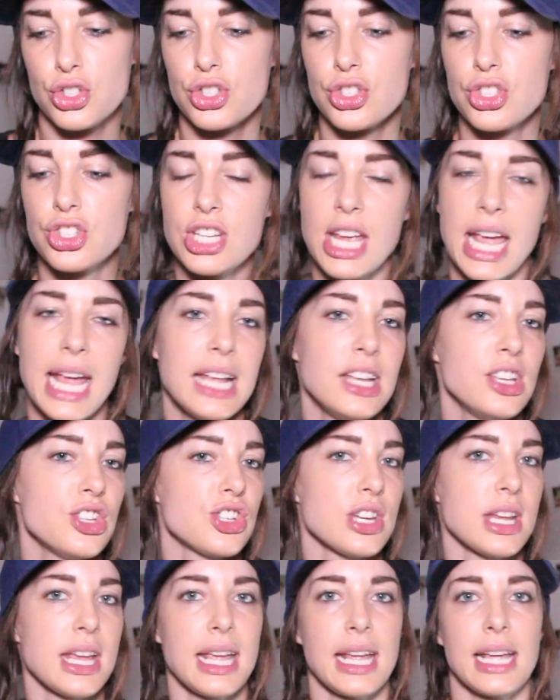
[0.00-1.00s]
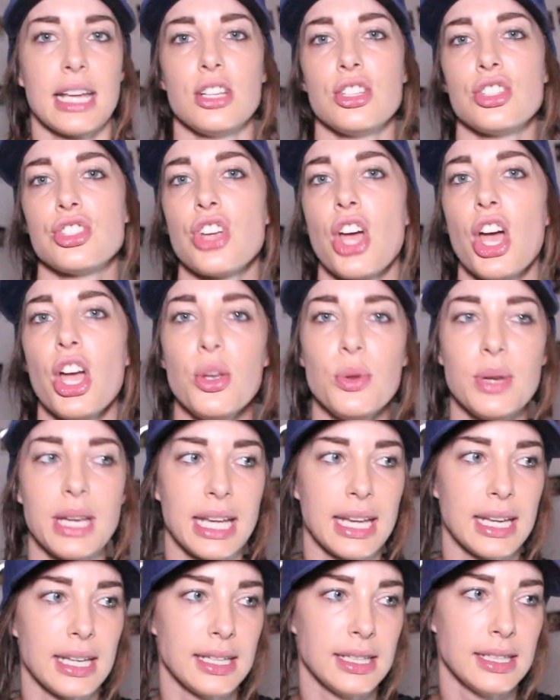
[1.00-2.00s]
changing and
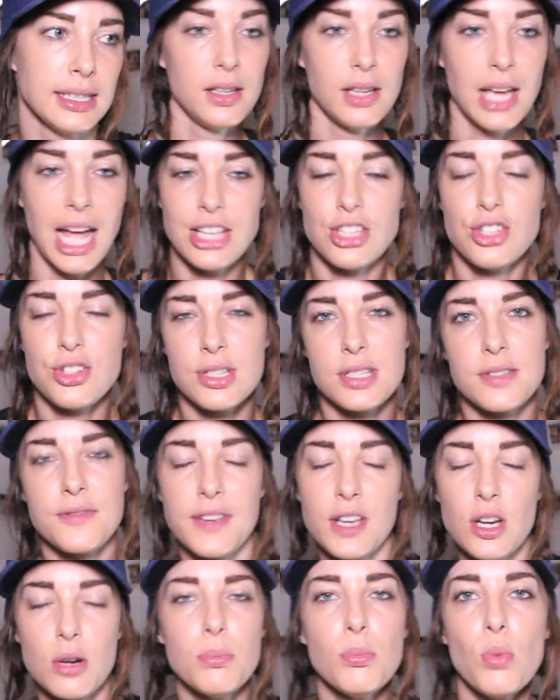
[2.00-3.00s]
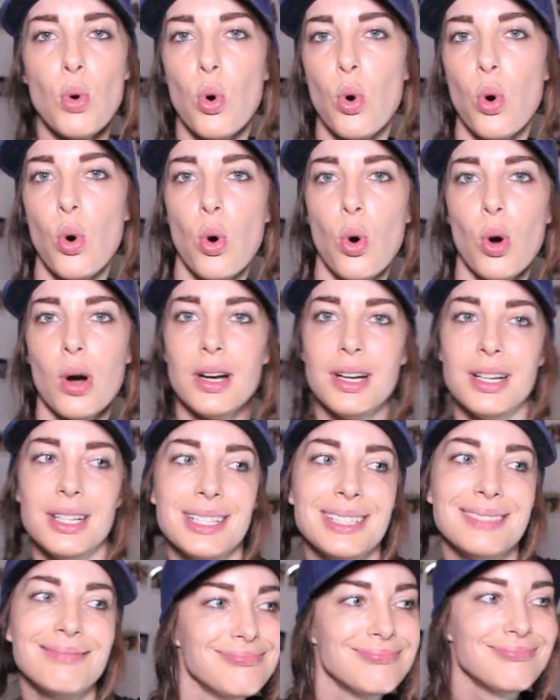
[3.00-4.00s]
toning, and you just feel more
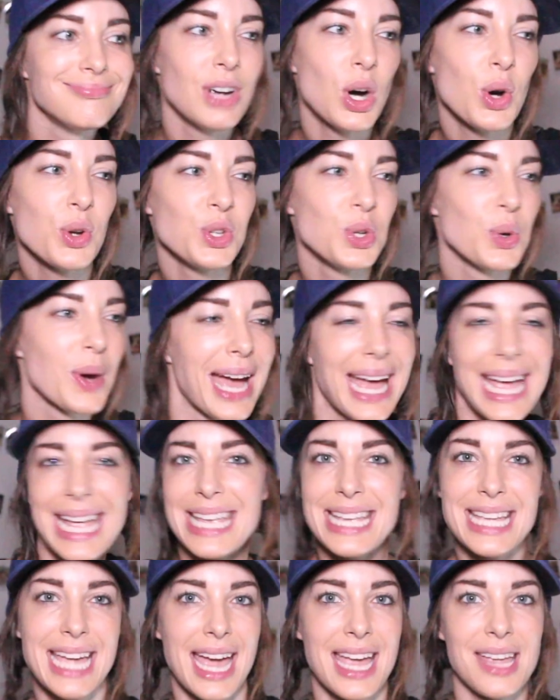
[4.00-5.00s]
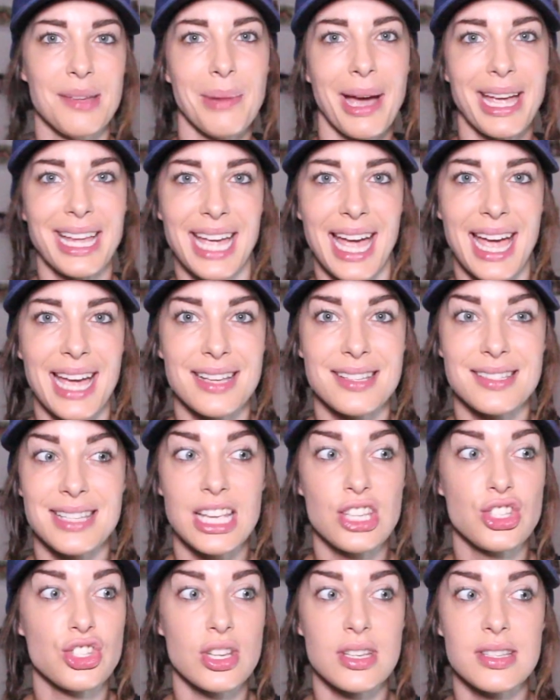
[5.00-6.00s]
on your A game, I guess,
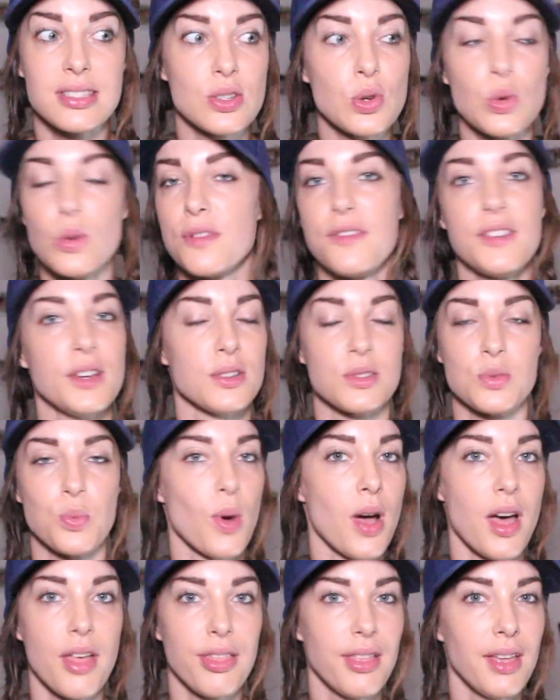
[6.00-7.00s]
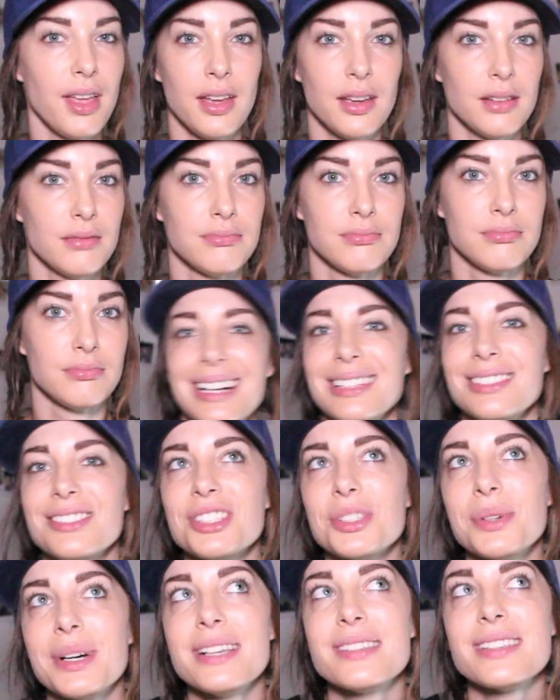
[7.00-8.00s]
it just all feels worth it.
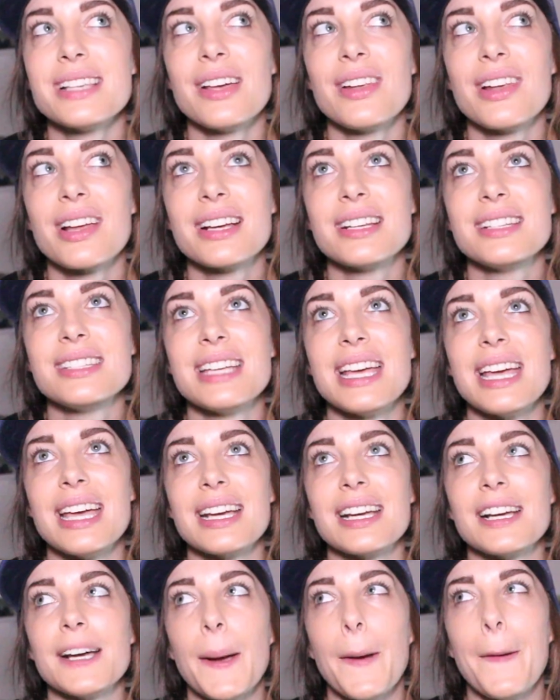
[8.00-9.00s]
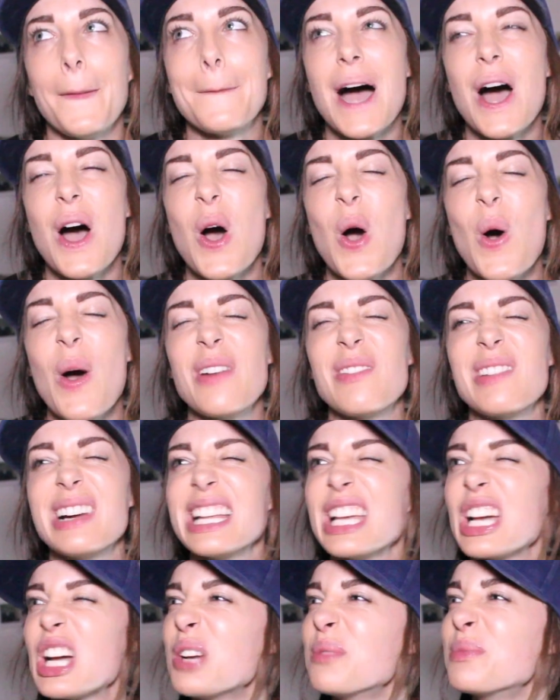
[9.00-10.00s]
Do I sound like a dick? Oh, I
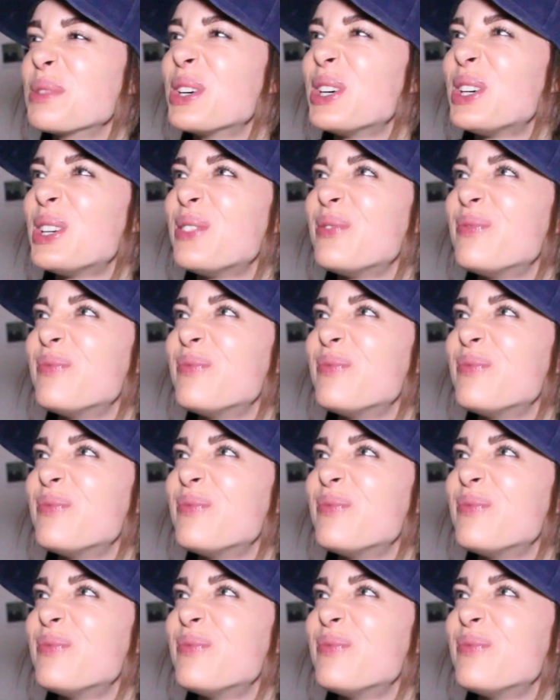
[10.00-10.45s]
really hope not.